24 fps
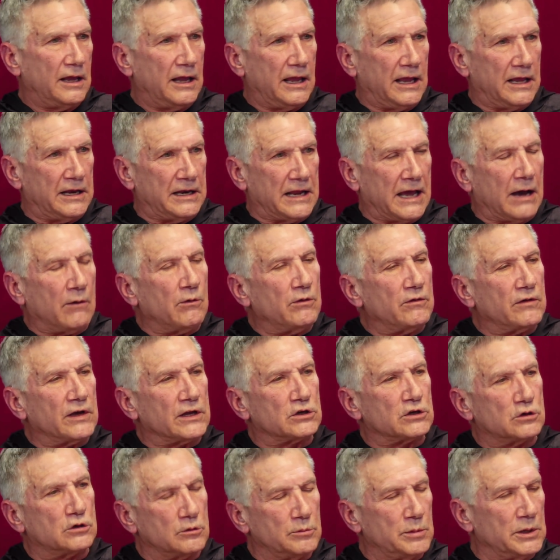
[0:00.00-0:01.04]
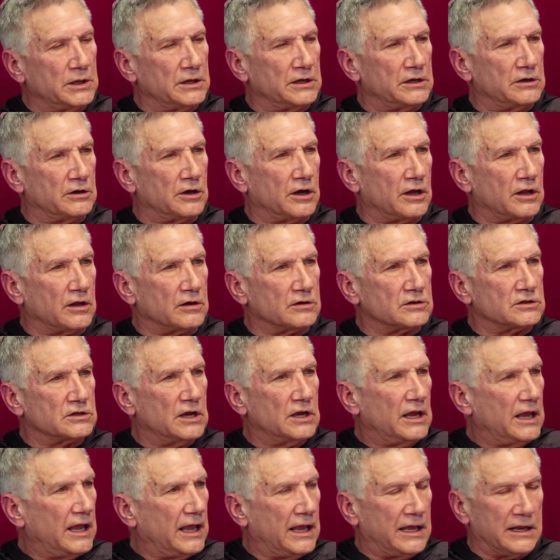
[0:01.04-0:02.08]
And now we've got $2 billion,
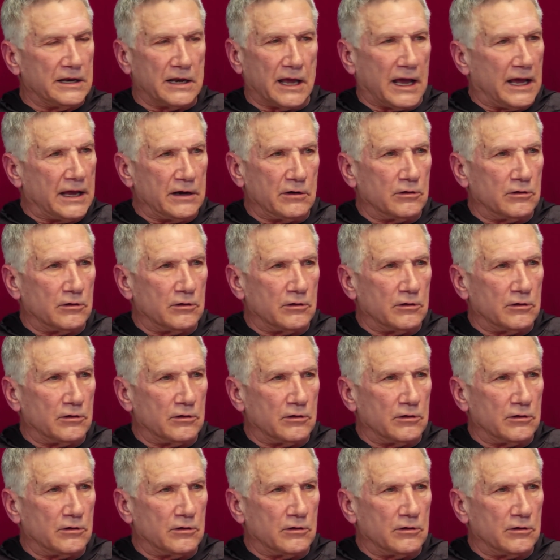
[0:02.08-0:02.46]
and I